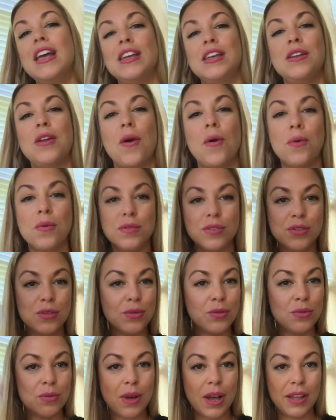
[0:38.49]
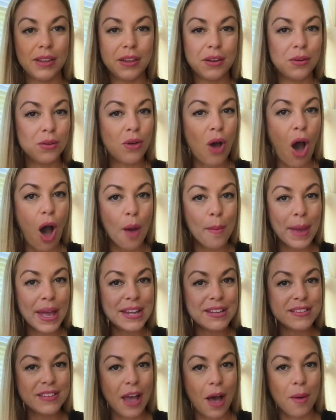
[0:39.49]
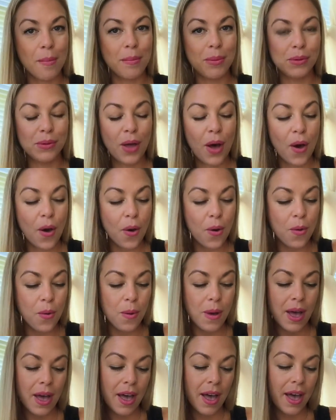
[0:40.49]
you know, do a little comment down below.